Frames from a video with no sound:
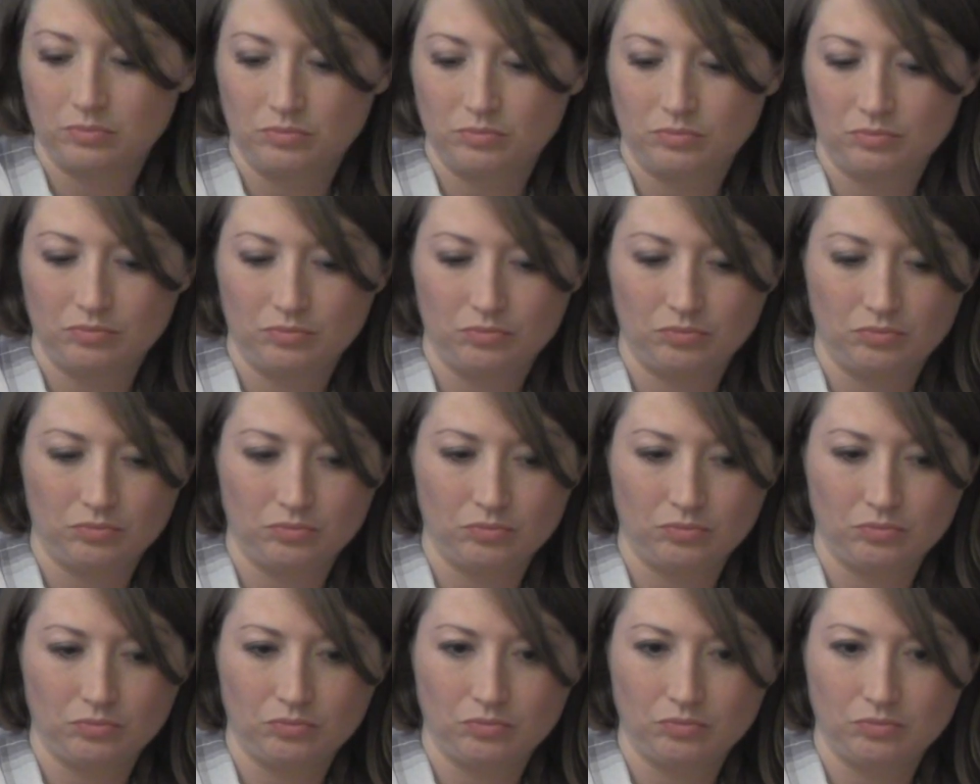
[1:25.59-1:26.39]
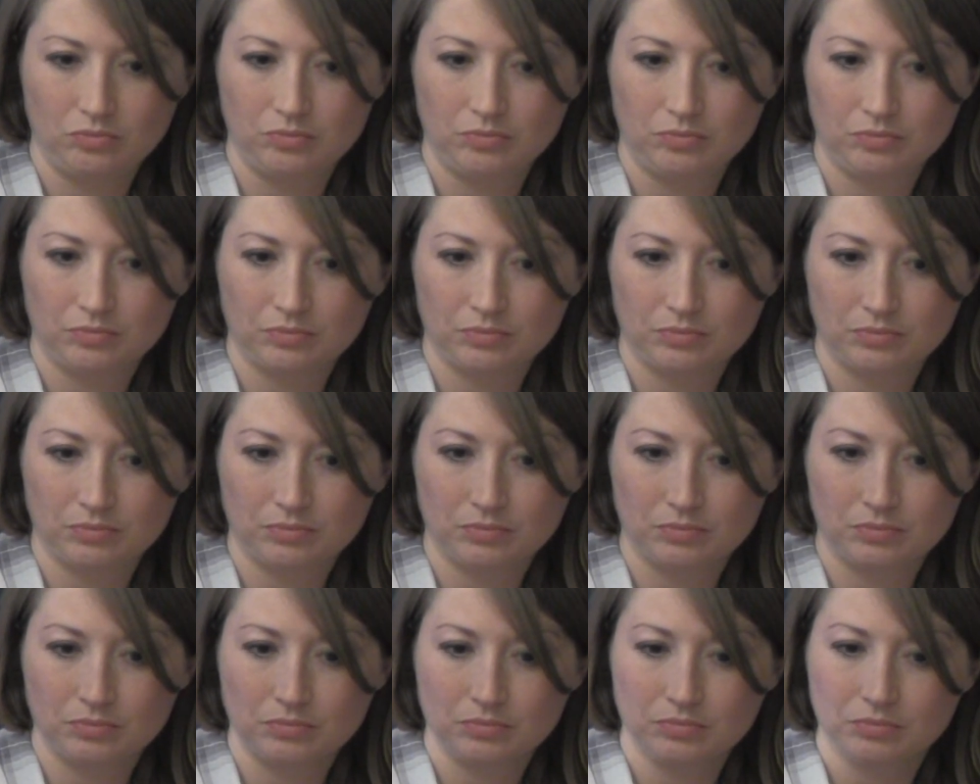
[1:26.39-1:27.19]

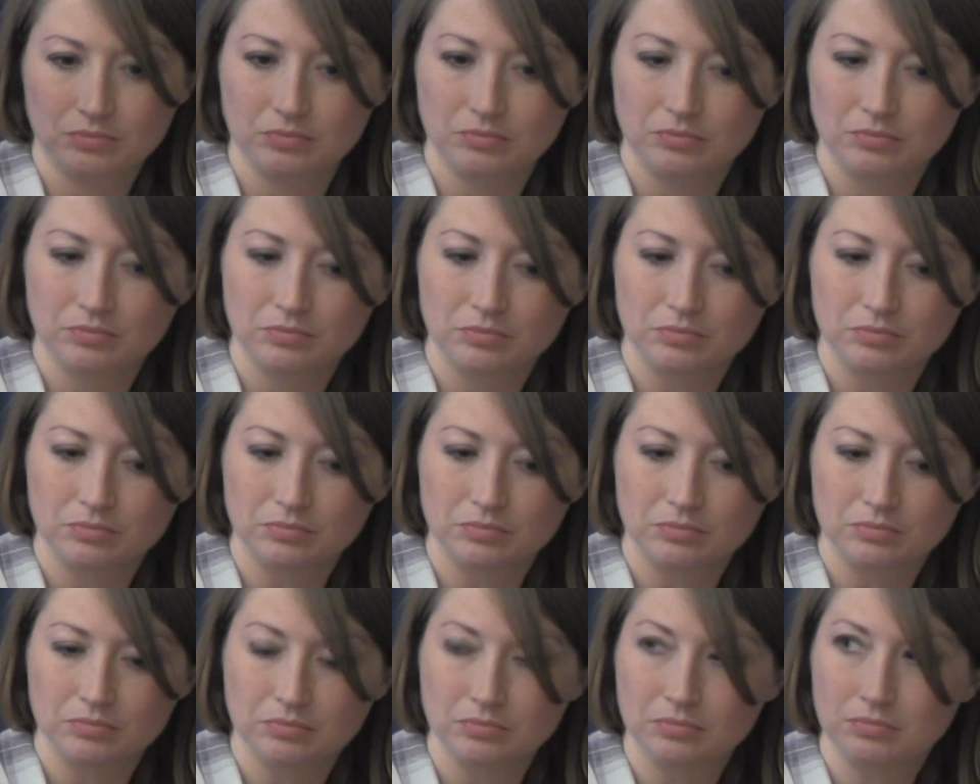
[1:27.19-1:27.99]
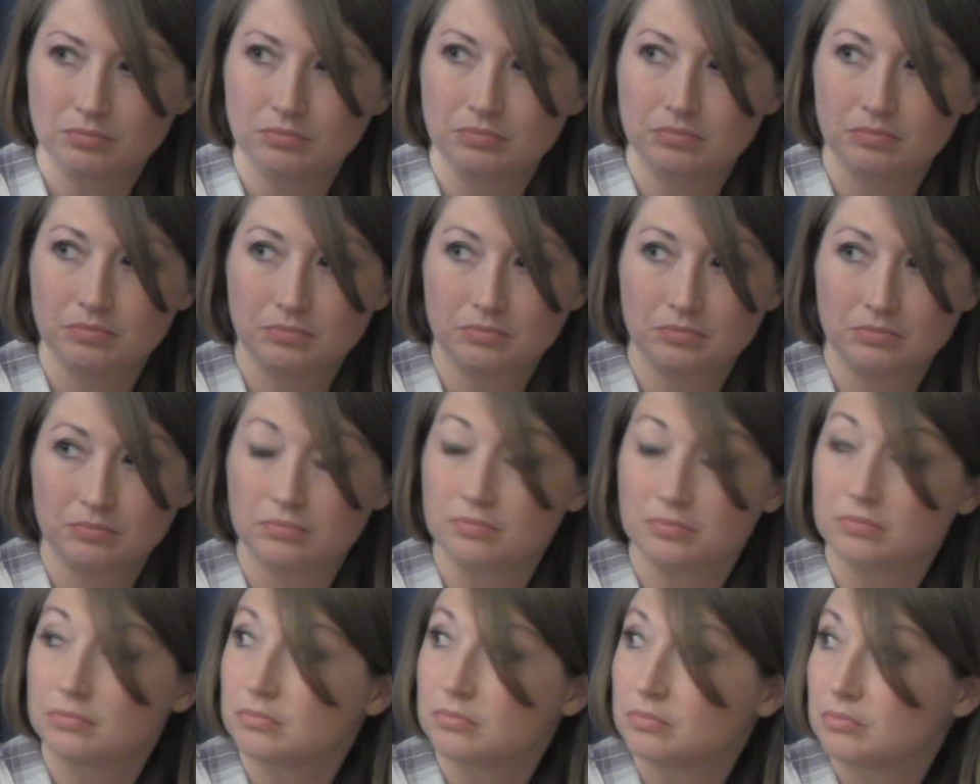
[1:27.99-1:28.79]

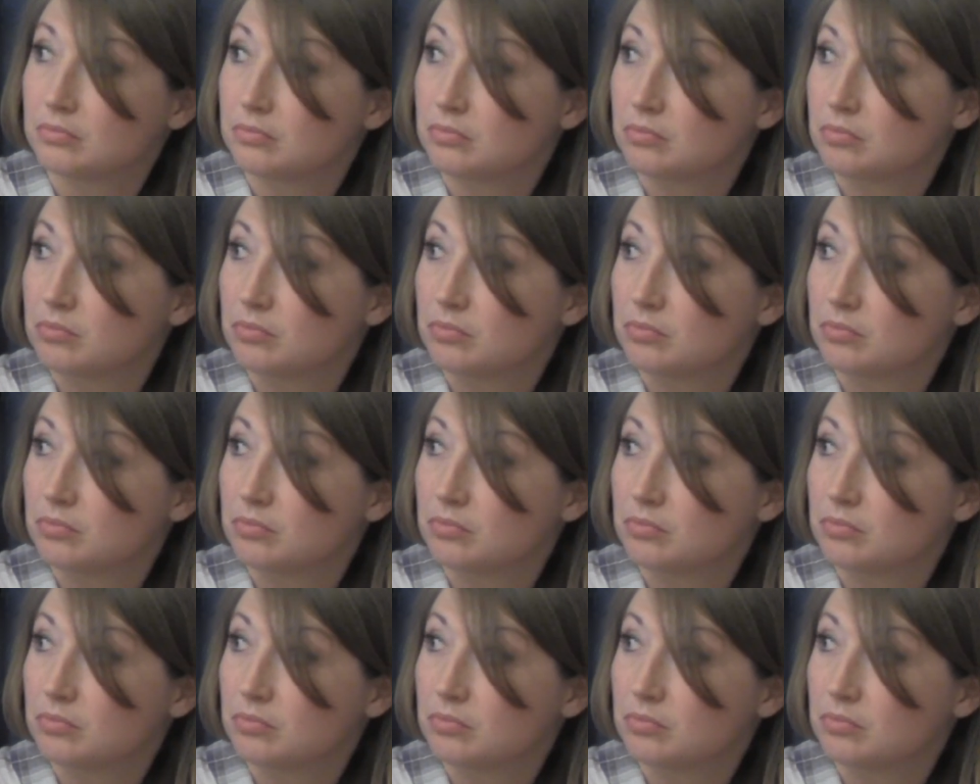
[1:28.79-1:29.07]
(silent)